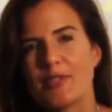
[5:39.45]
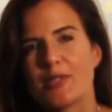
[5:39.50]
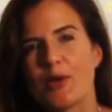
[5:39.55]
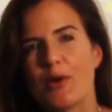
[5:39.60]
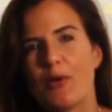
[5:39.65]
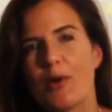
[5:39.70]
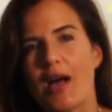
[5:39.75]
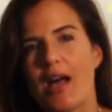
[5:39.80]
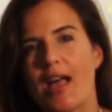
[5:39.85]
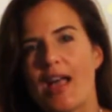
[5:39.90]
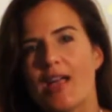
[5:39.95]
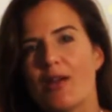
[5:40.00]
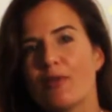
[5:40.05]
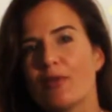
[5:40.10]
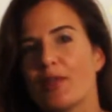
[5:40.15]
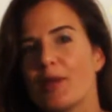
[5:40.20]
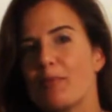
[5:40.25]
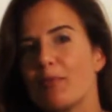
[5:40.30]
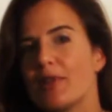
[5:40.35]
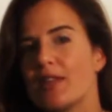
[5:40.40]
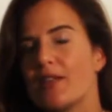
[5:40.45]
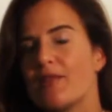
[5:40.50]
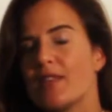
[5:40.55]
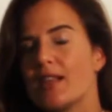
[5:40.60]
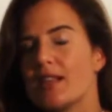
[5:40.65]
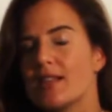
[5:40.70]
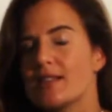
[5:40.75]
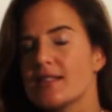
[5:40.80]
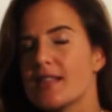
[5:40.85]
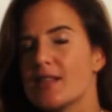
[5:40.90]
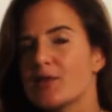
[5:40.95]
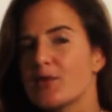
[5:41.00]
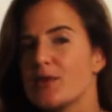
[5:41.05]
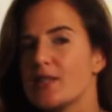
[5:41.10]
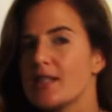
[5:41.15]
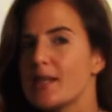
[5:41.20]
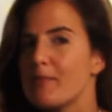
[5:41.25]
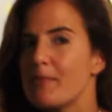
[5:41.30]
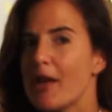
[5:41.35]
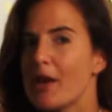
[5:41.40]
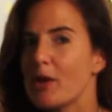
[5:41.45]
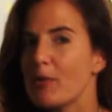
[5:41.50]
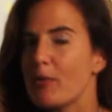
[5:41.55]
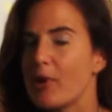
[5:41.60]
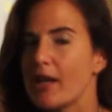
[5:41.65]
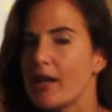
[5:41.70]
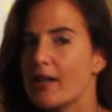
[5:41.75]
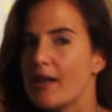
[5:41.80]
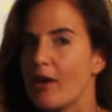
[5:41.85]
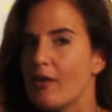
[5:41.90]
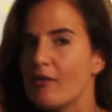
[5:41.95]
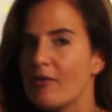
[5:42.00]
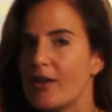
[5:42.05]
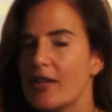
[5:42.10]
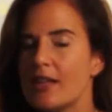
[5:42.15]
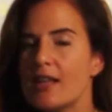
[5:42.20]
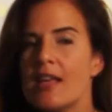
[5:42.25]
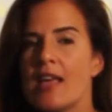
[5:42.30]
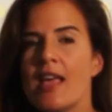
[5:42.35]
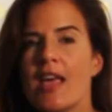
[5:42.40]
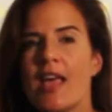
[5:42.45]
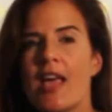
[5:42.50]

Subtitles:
So I really believe that accessories can make or break an outfit,